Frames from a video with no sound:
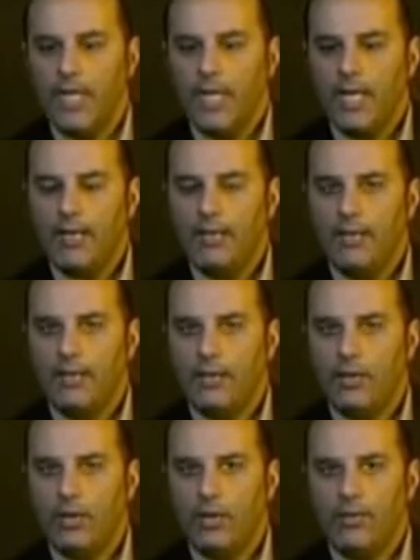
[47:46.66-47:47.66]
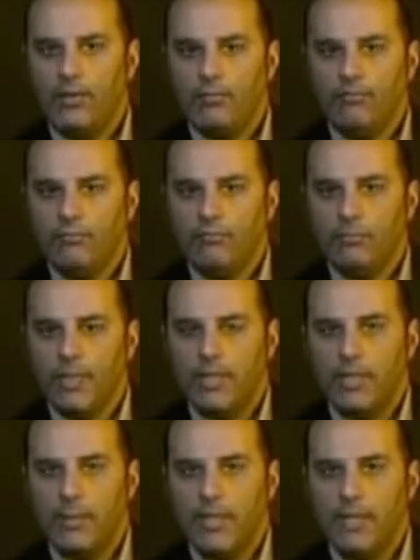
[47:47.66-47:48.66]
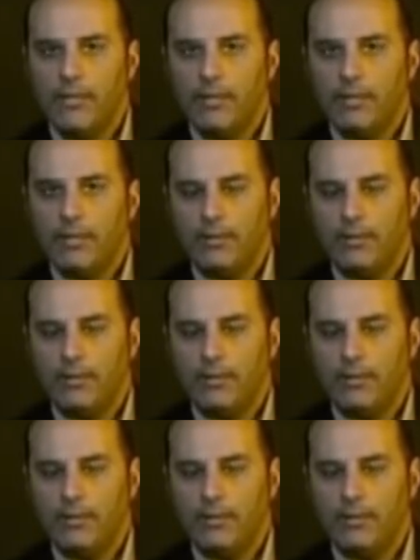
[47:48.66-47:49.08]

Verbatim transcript: And the earth is an upheaval,